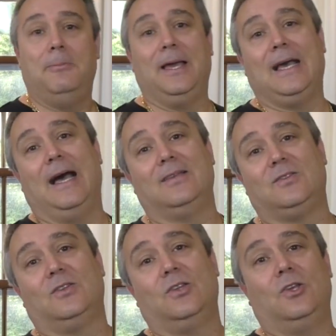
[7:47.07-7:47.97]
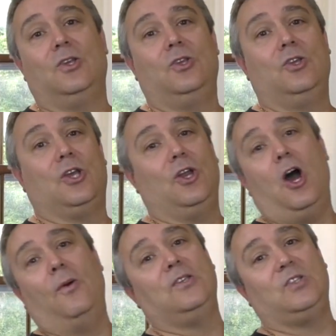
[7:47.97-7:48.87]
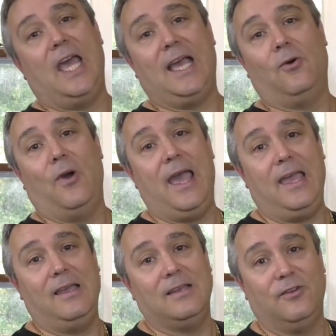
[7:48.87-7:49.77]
because you can always take away